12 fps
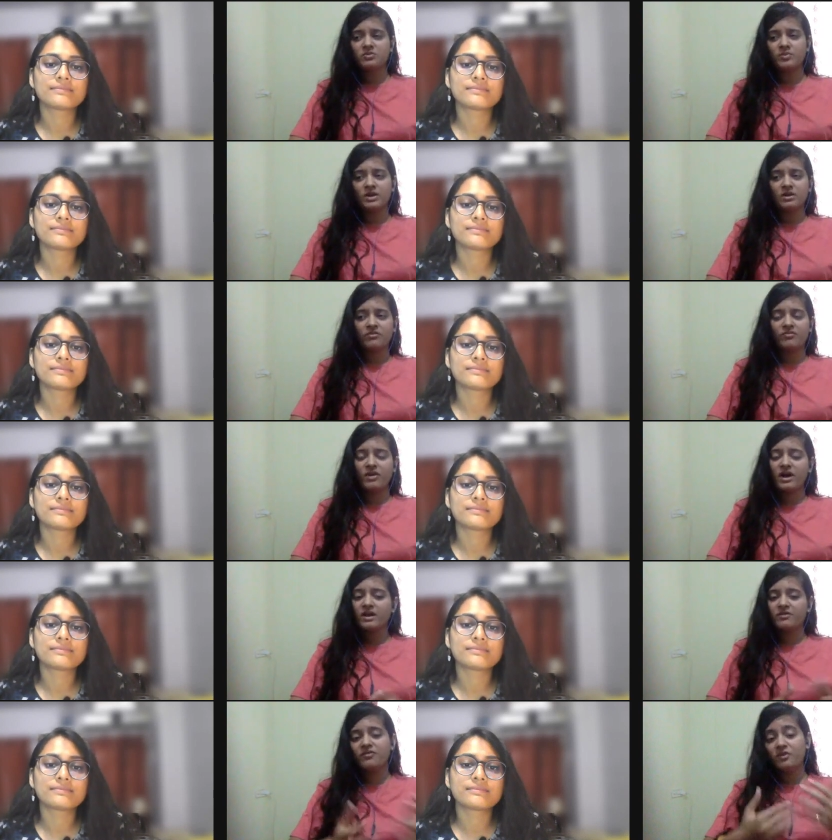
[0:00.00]
Speaker 1: should be enough.
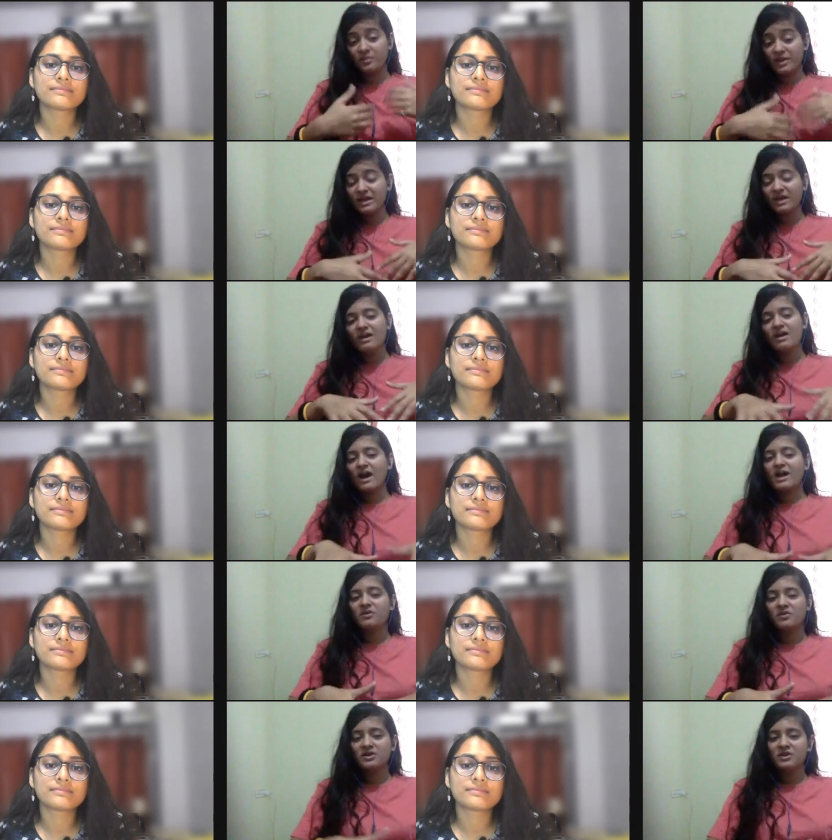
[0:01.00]
I, for me,
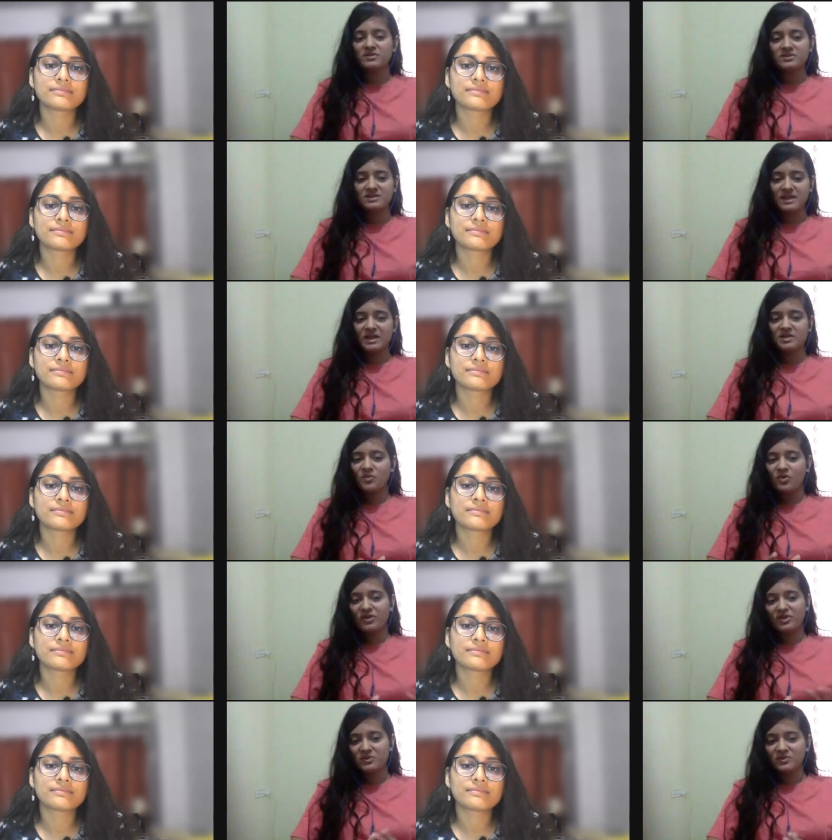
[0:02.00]
I don't use any
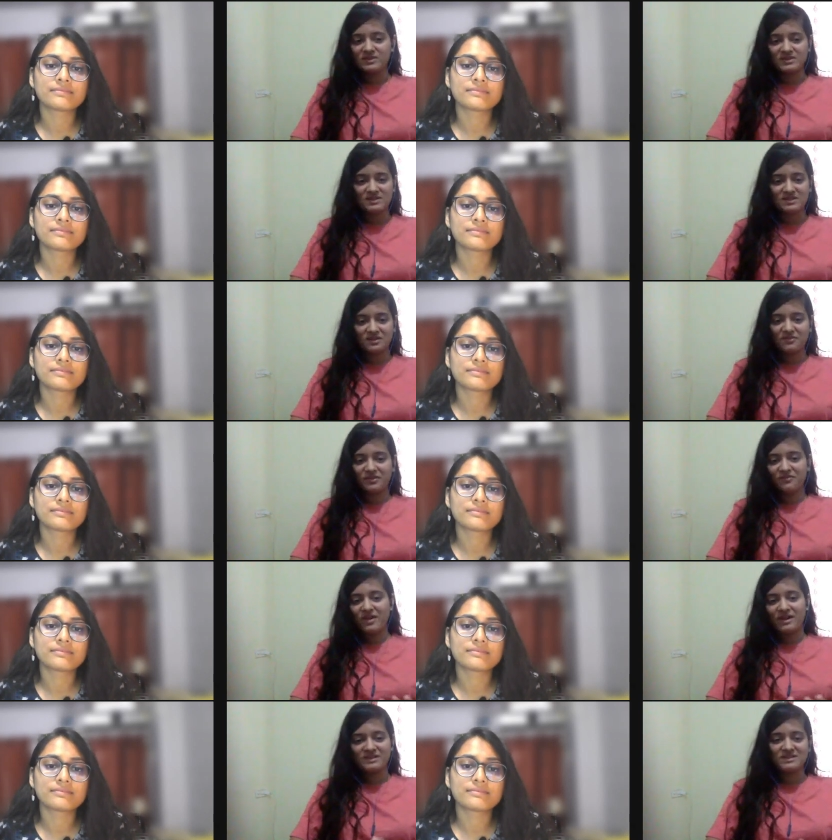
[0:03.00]
more tools and stuff and
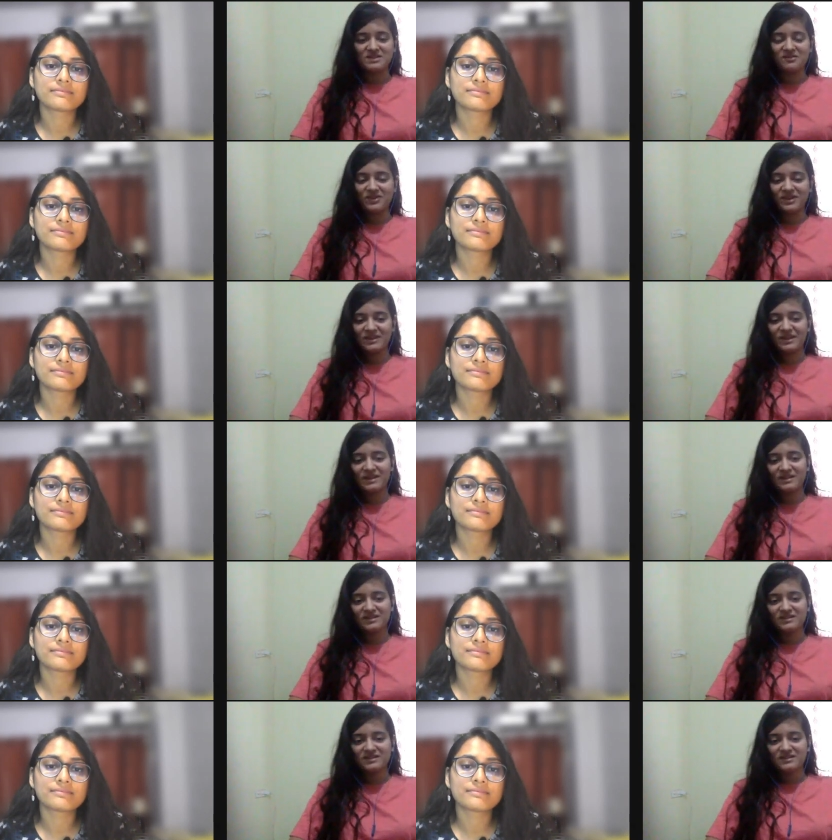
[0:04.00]
fancy stuff like that
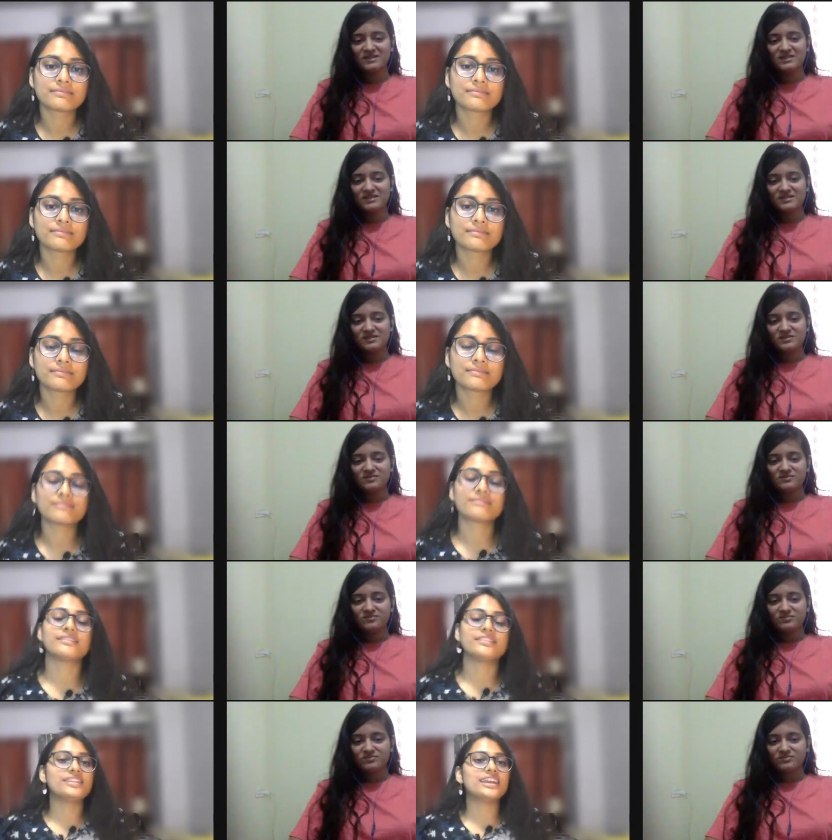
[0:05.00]

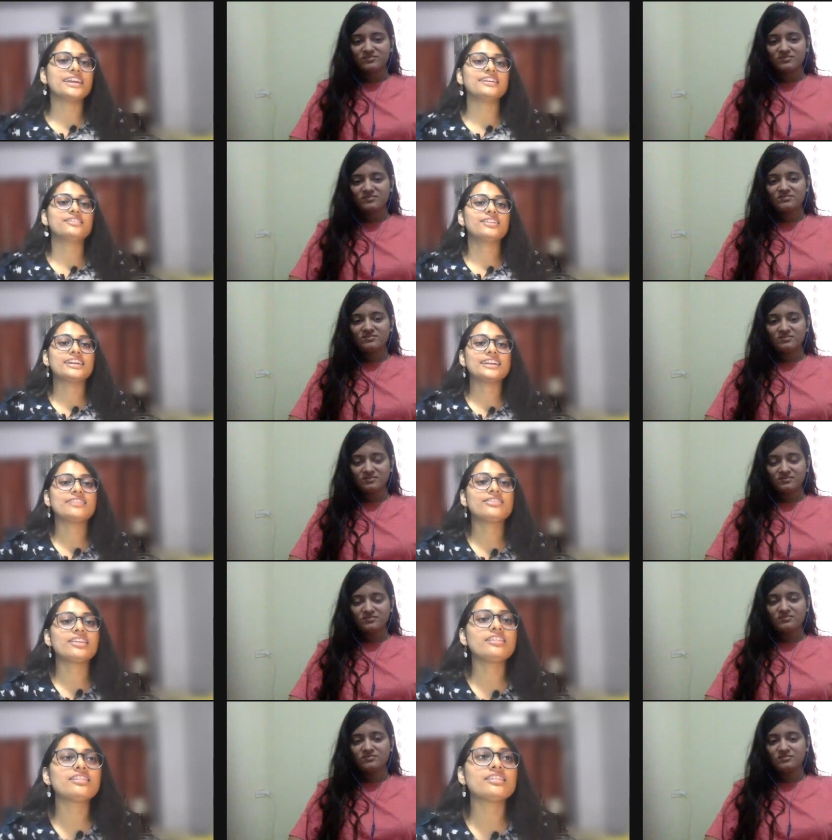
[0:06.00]
Speaker 2: right right i
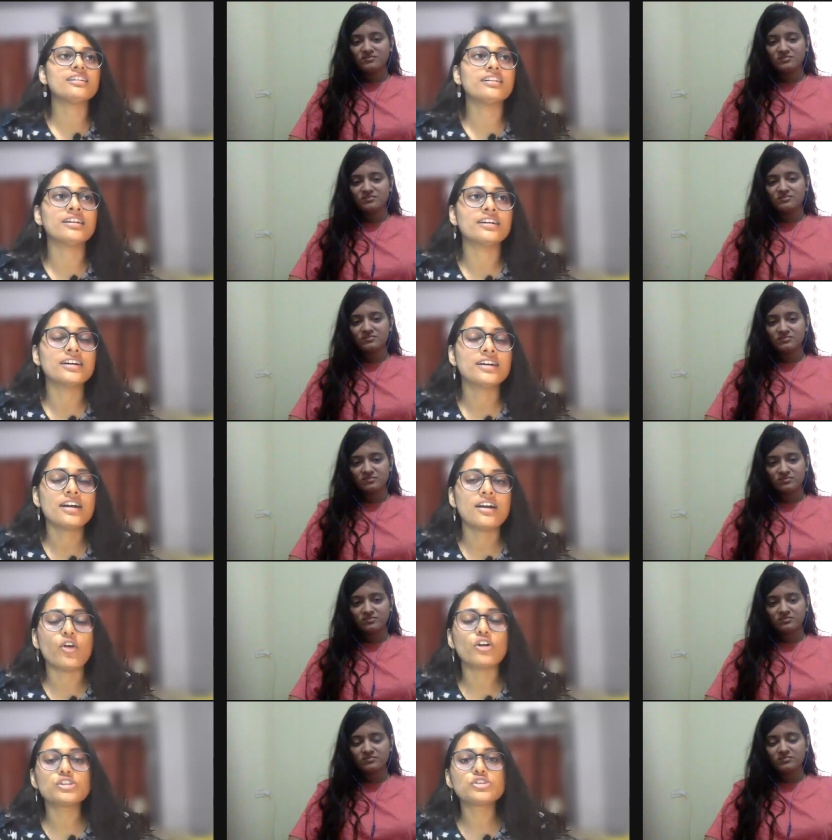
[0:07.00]
think uh,
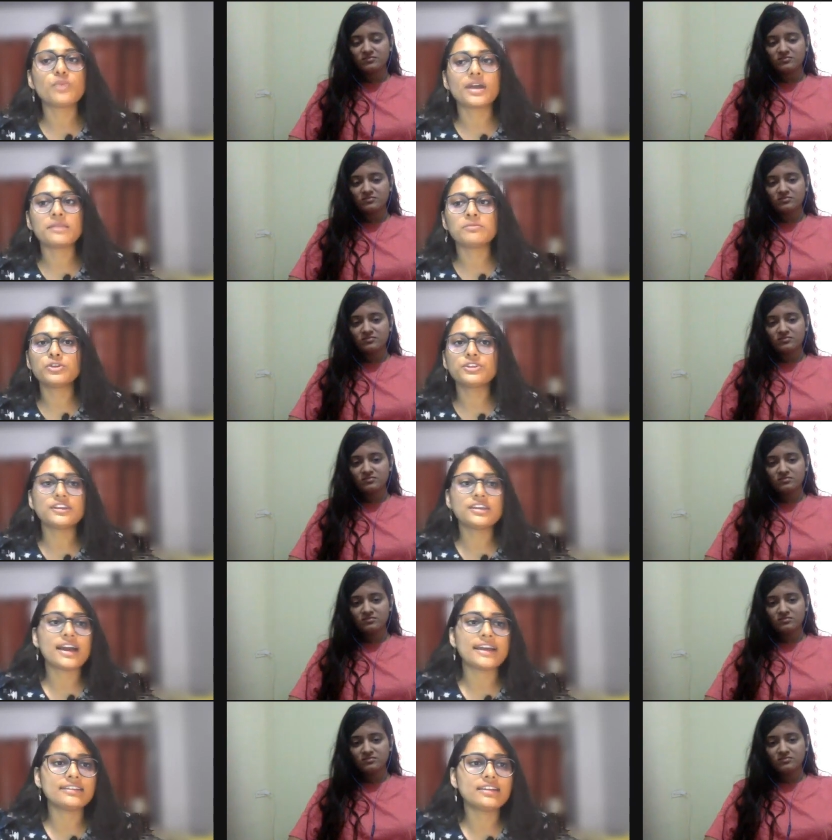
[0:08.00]
also one more thing
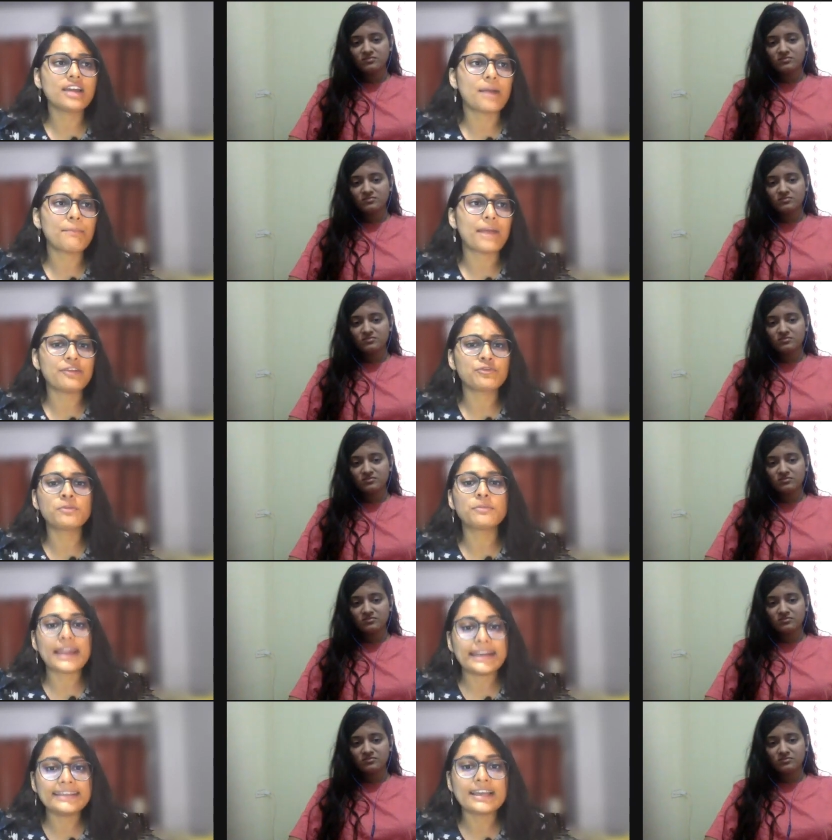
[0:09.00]
i think apart from
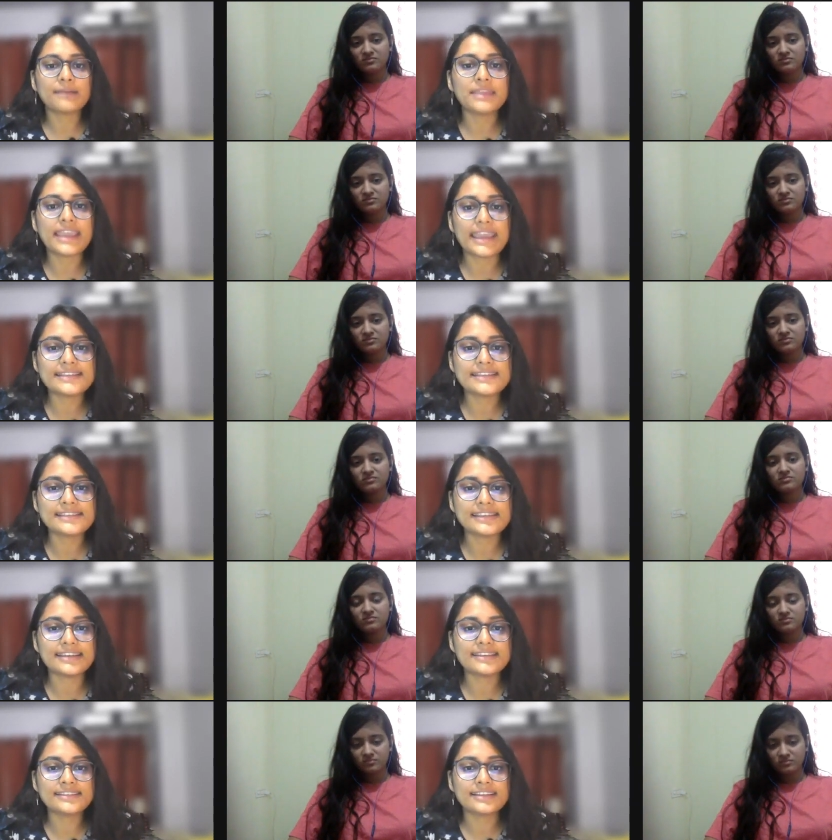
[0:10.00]
writing up the
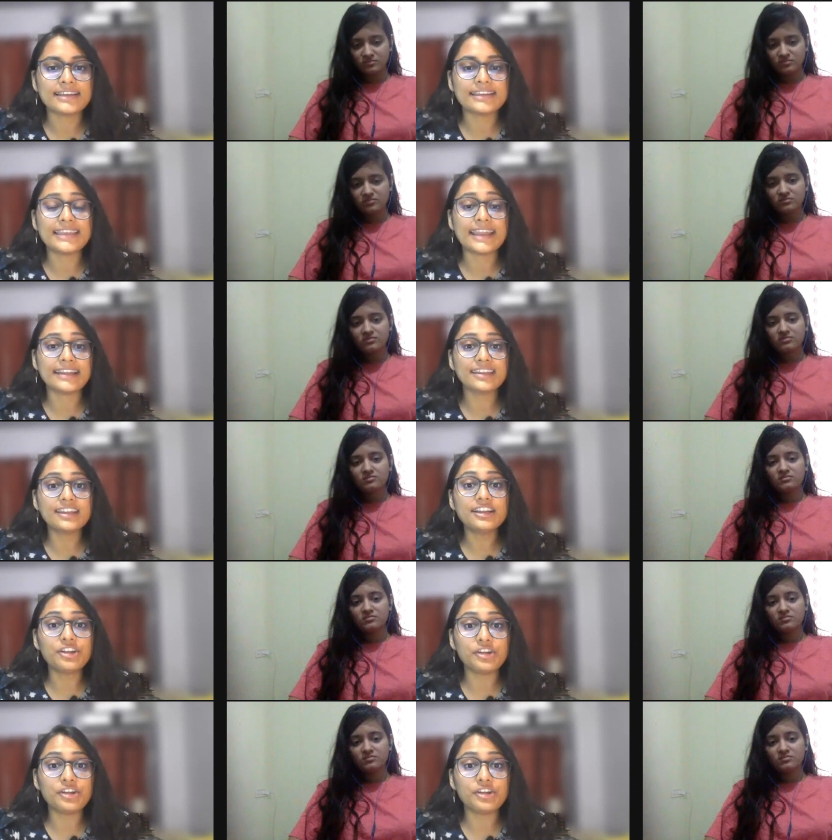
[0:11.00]
essays getting it